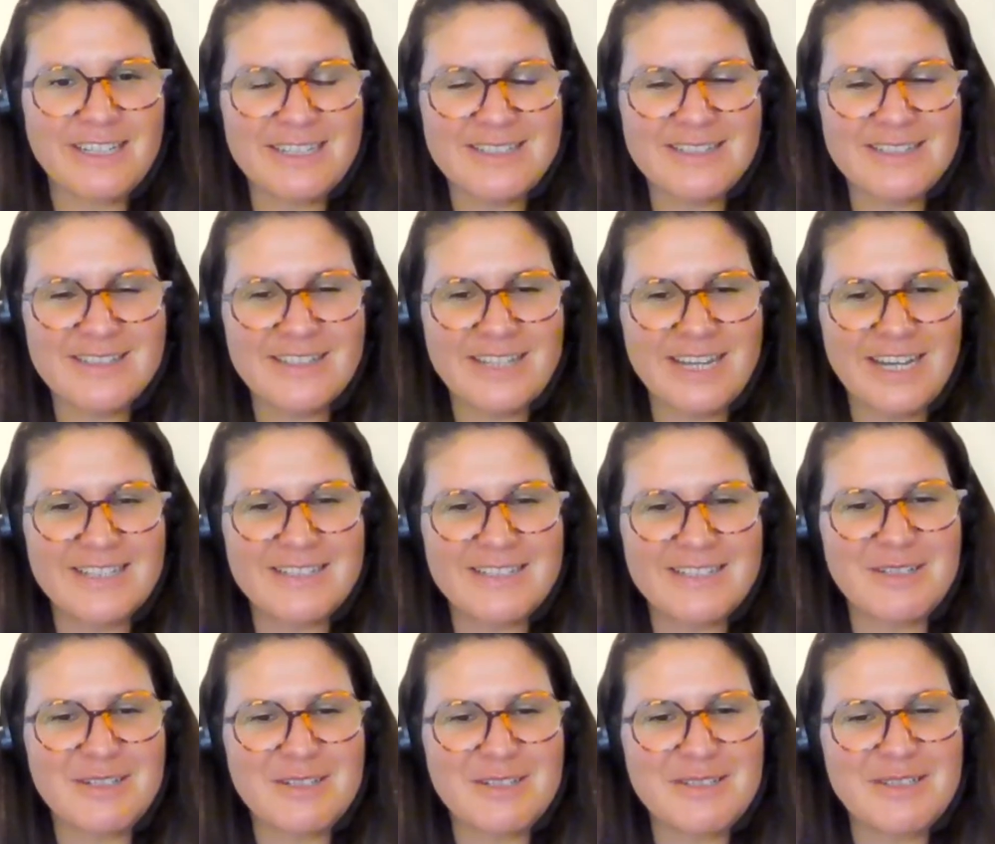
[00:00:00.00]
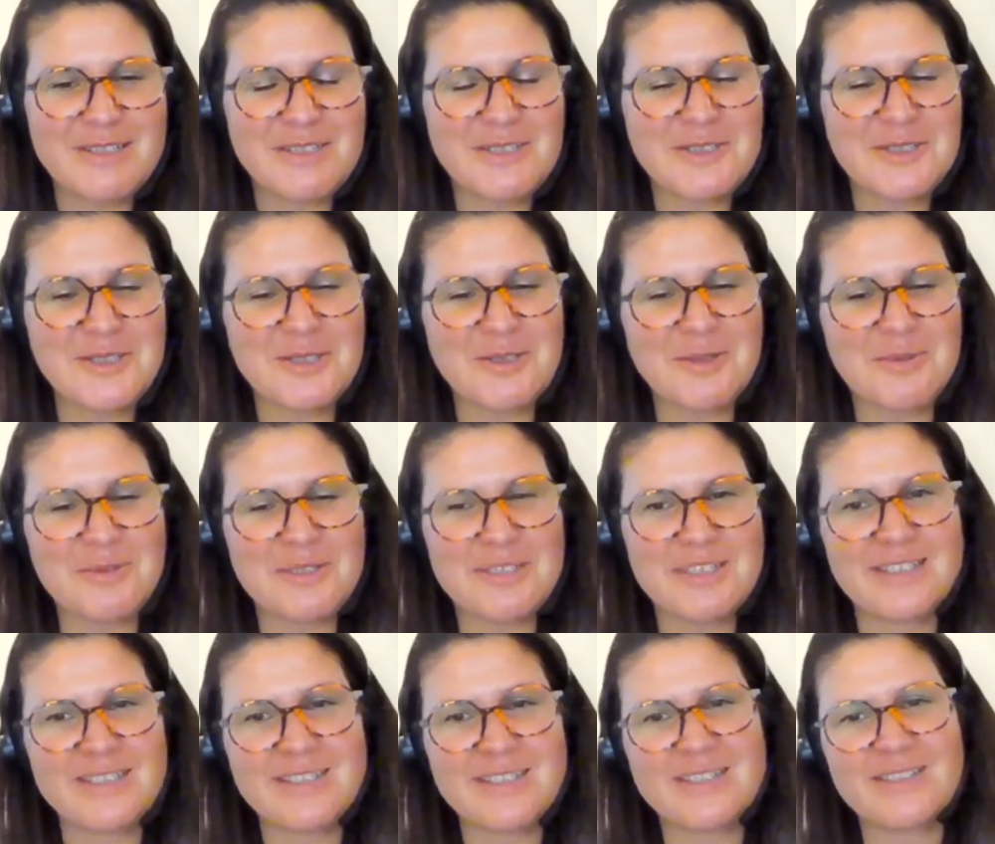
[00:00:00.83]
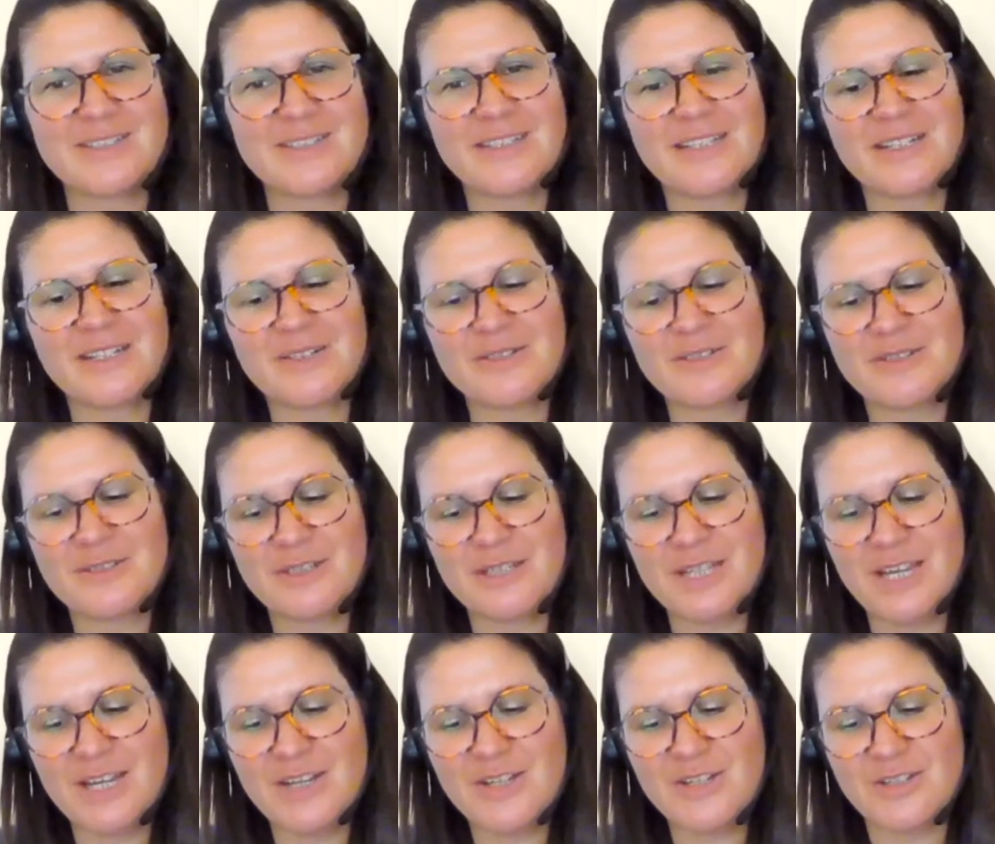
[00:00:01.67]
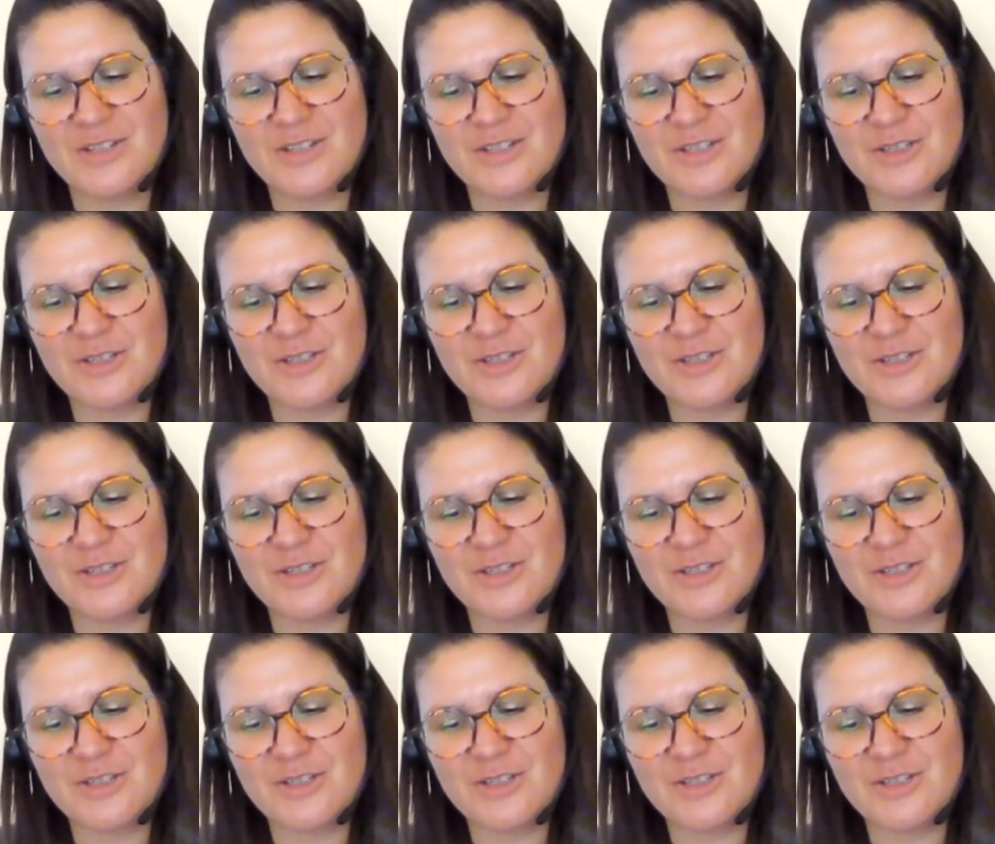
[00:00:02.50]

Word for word: It has nothing to do with this denunciation.